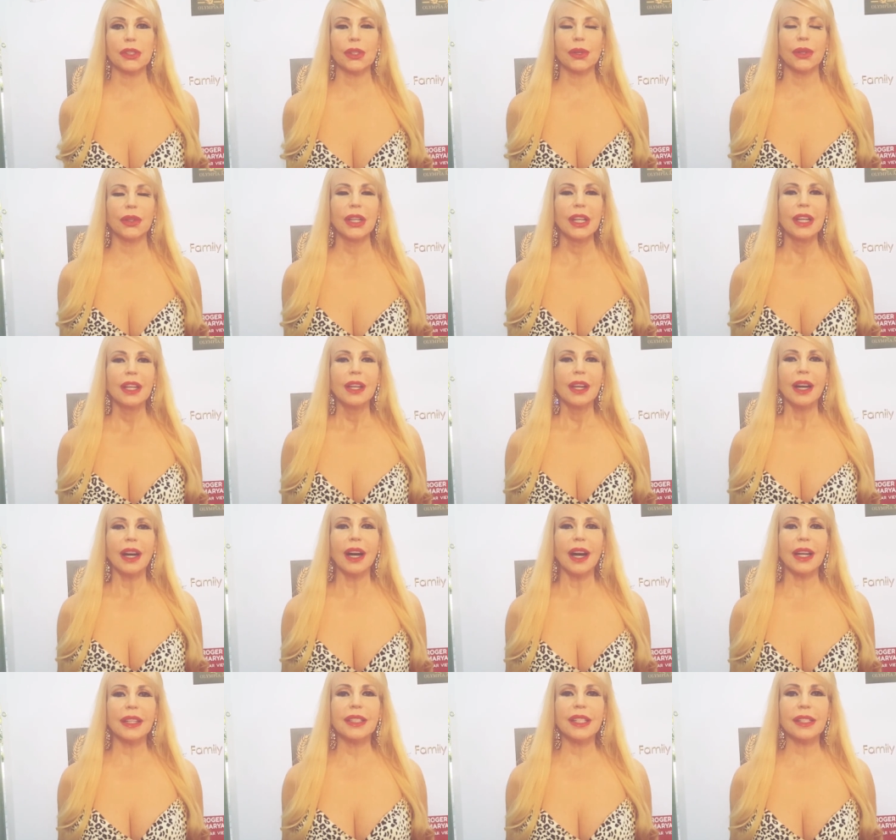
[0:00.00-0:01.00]
So
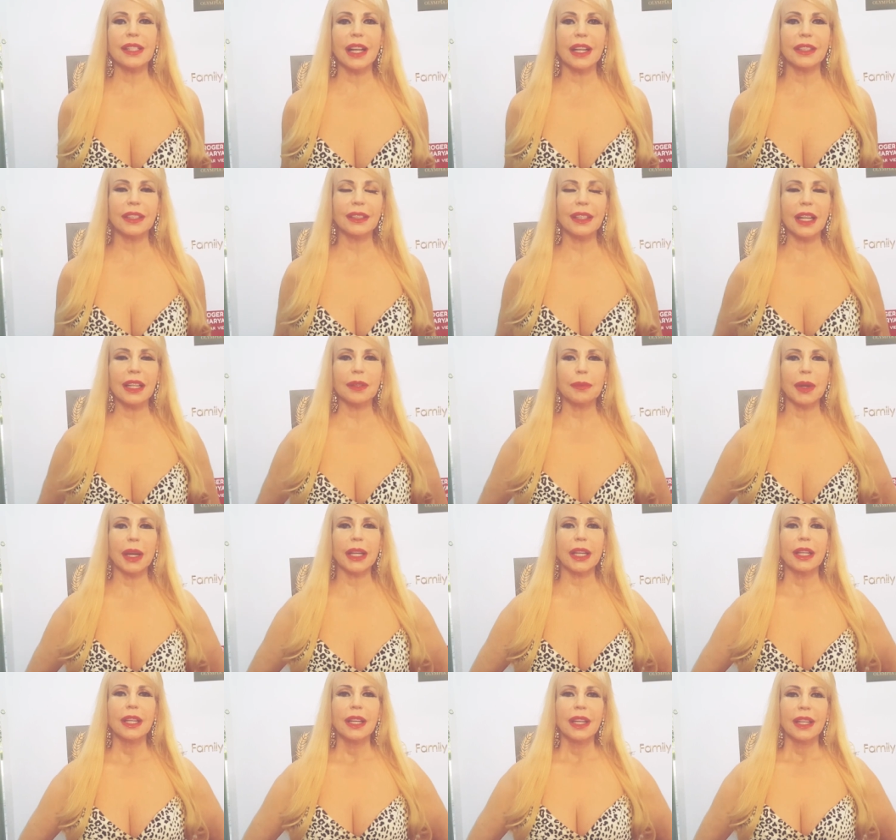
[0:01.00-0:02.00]
I designed a lot of
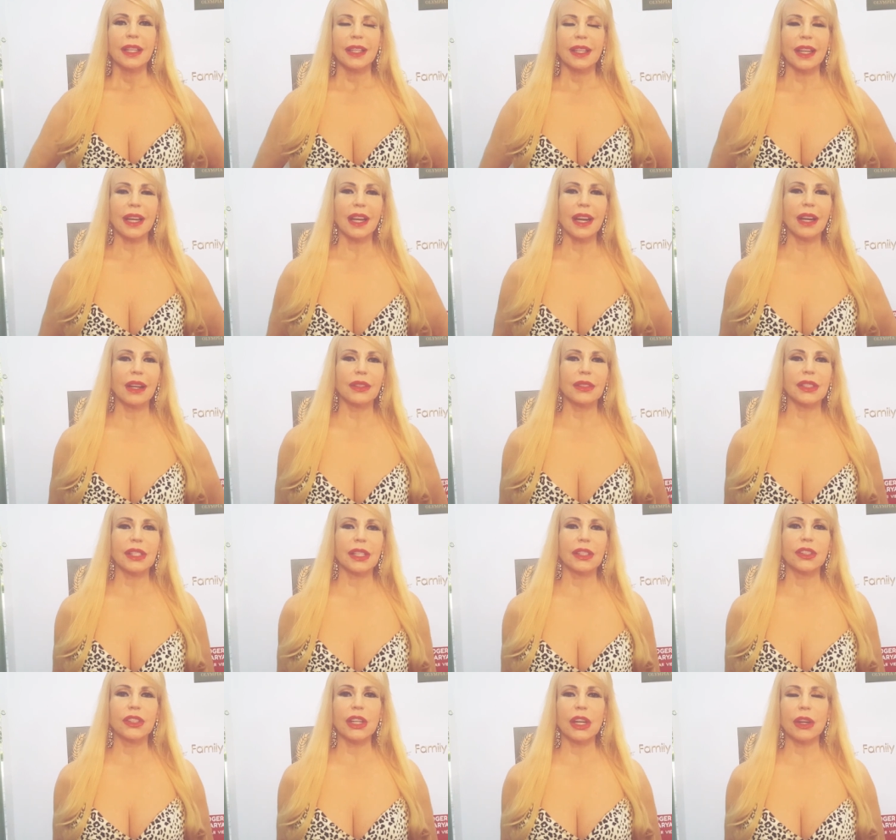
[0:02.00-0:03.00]
my gowns,
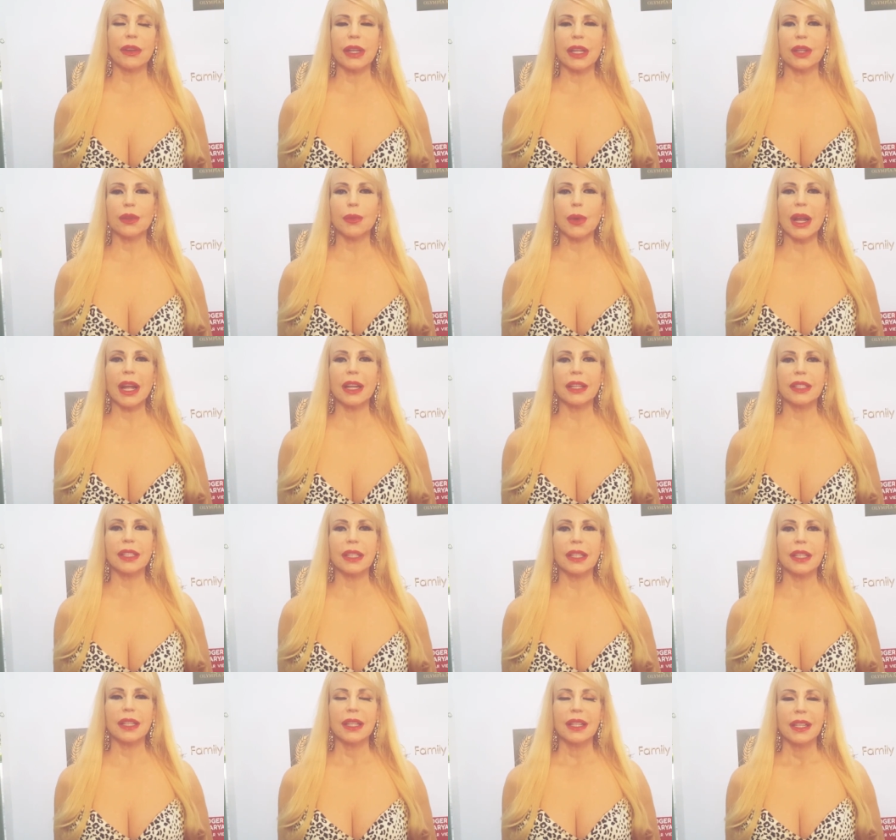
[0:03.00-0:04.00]
and Jerry and
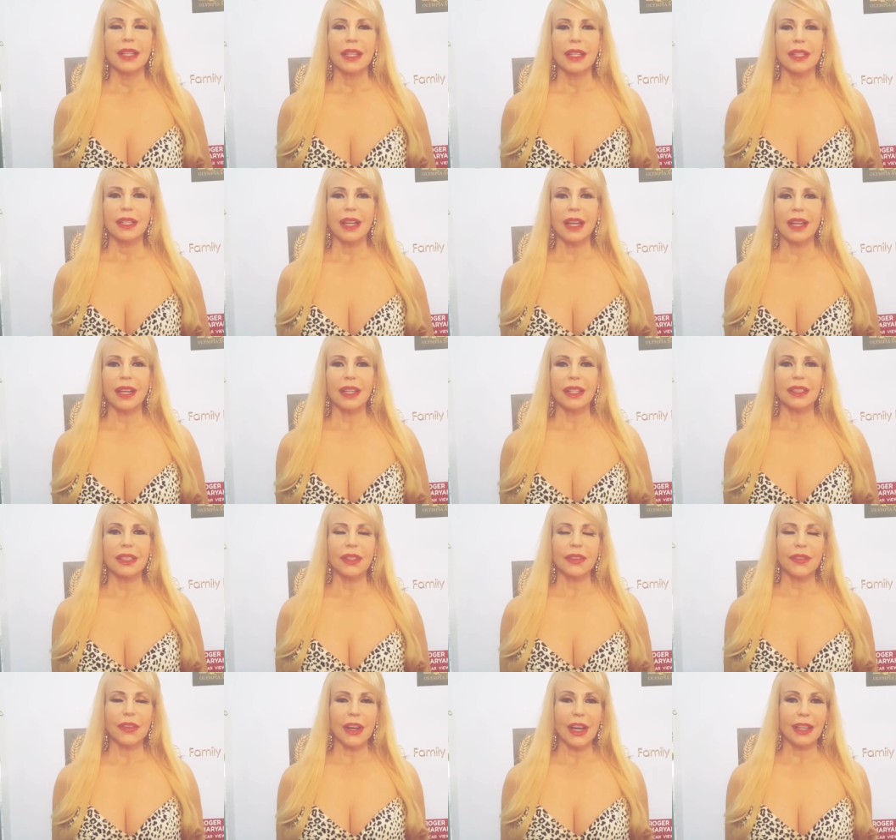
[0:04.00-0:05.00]
Randy
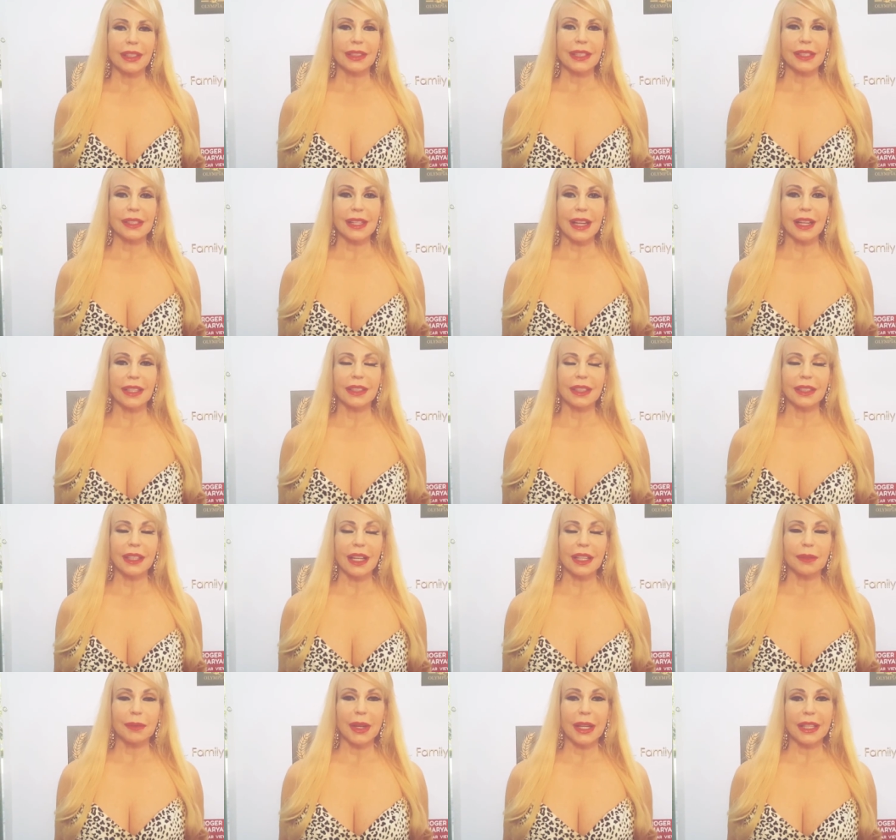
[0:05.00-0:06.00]
designed a
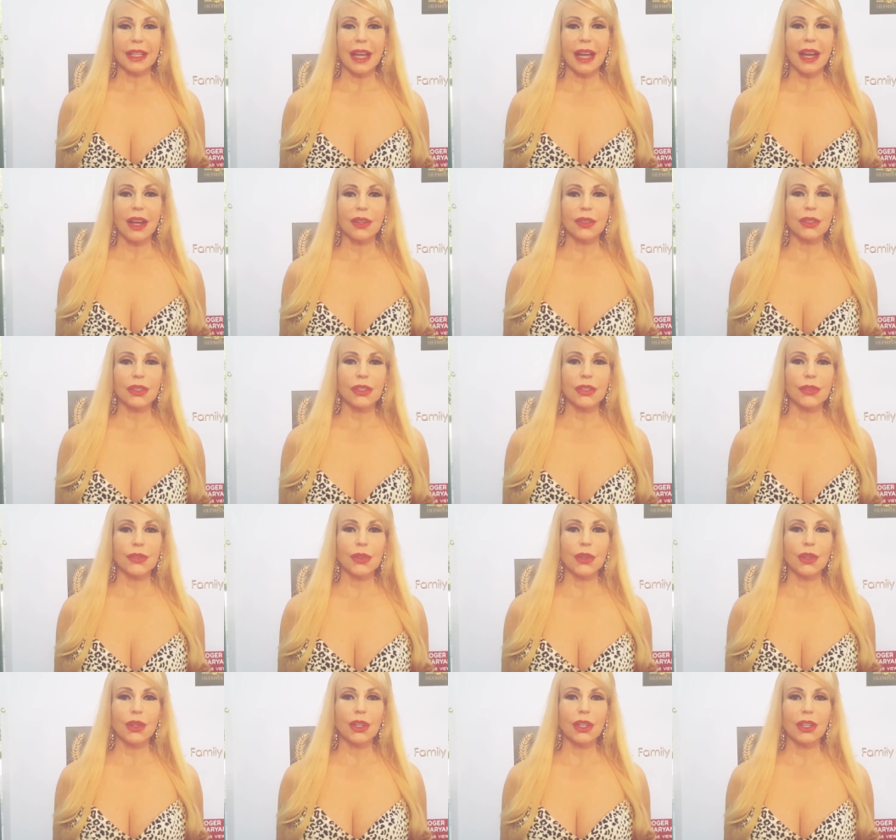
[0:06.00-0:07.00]
lot of my gowns
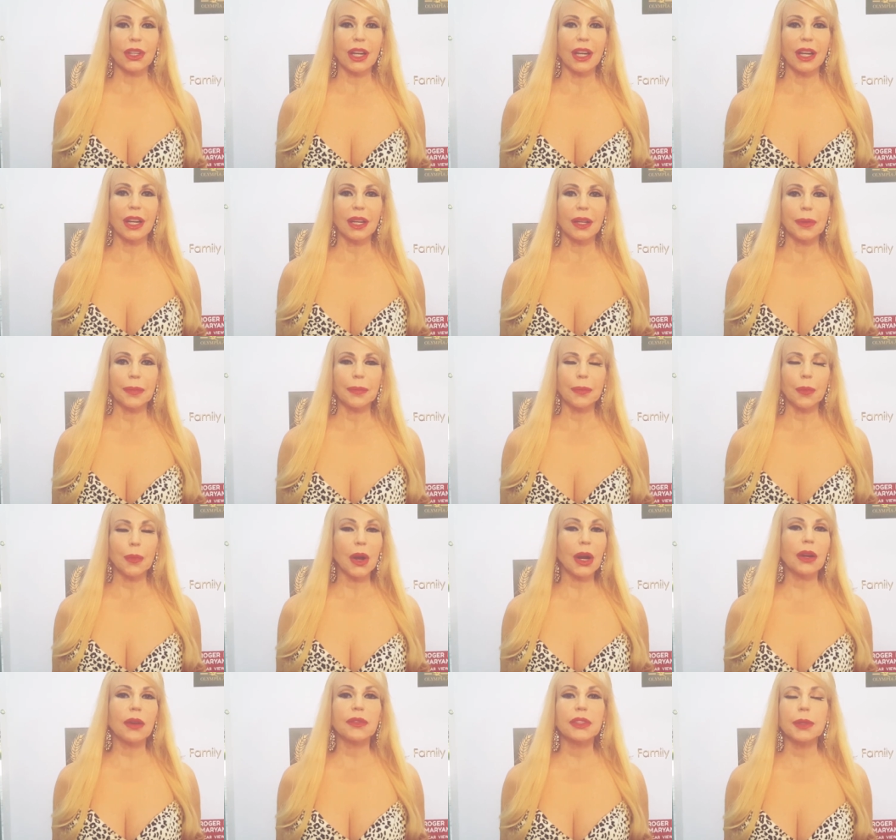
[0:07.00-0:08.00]
for
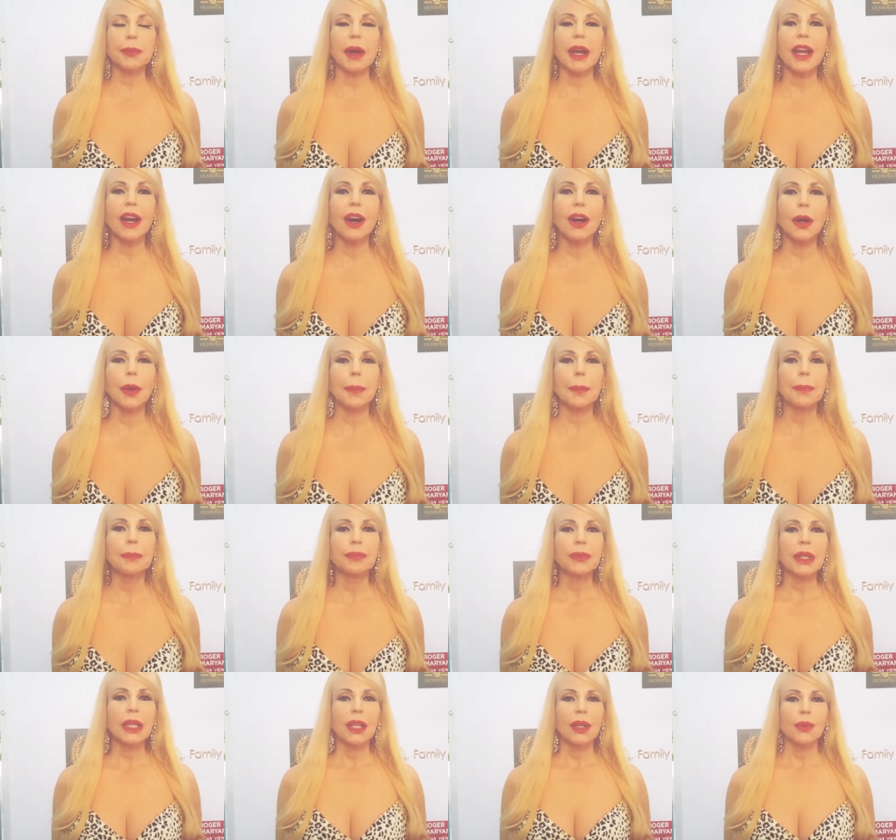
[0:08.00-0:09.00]
Welcome to My Home,
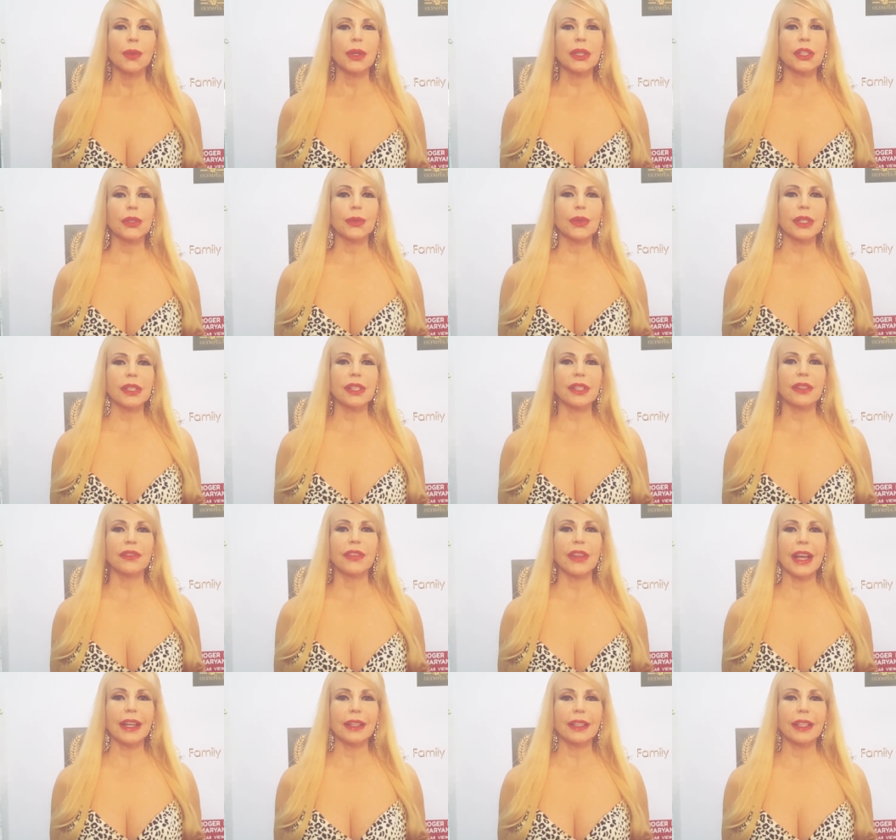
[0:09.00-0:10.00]
which was
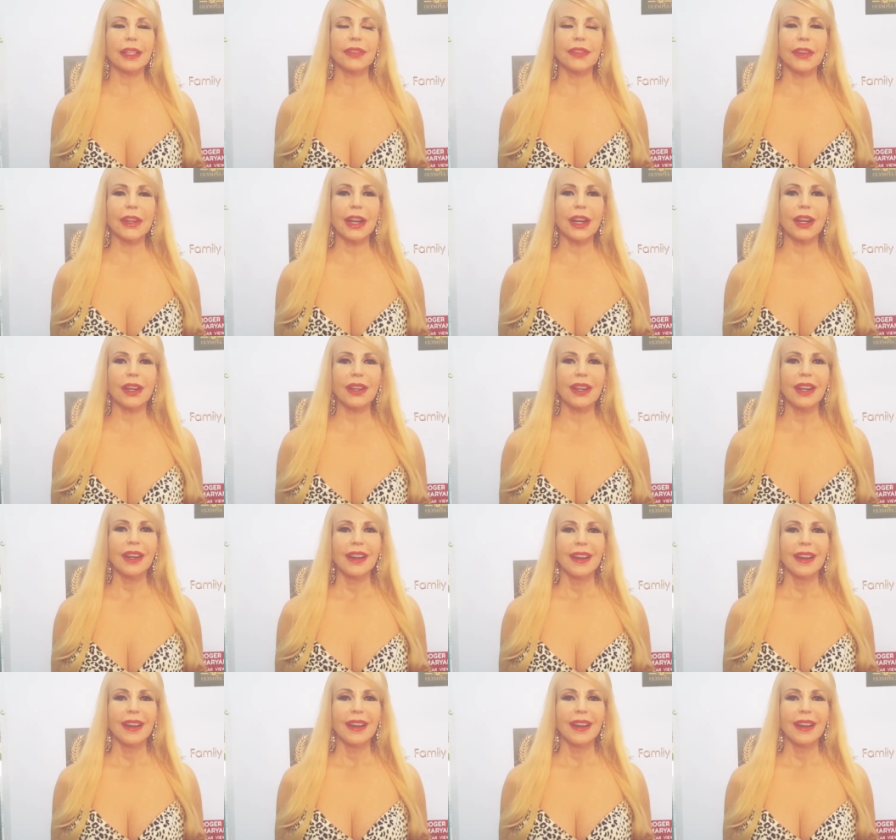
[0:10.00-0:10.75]
in Vanity Fair